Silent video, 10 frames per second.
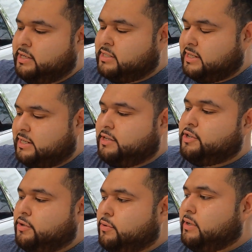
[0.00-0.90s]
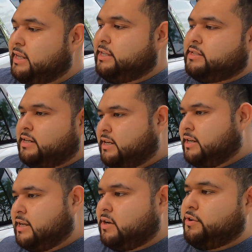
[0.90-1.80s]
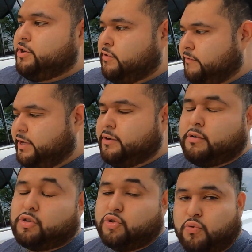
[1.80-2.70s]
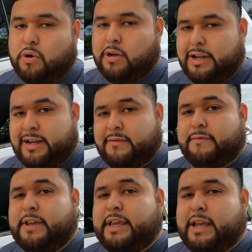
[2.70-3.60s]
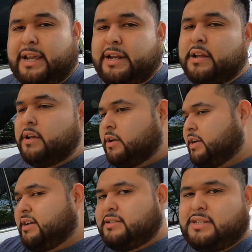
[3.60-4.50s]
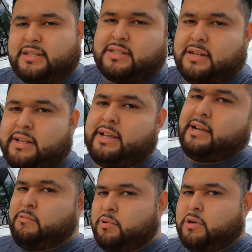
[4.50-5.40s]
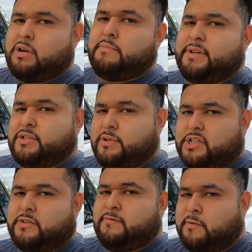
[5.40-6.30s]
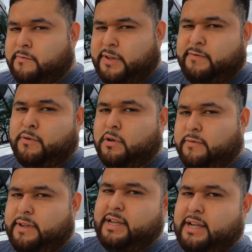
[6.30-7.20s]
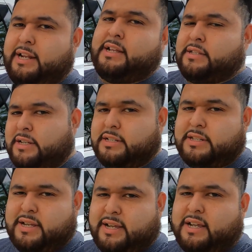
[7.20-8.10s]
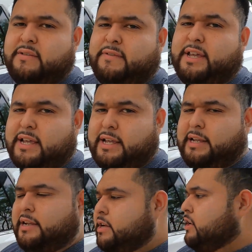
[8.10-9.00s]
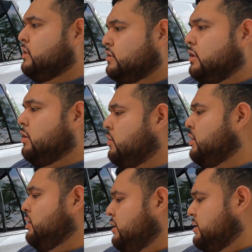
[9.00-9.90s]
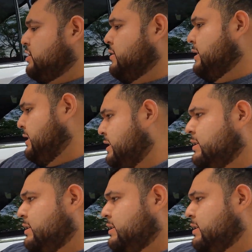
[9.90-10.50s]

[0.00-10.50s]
it's gonna do, it's gonna allow your vehicle to run in V8 consistently. It will not be switching from V4 to V8. It's gonna stay in V8. So let's go ahead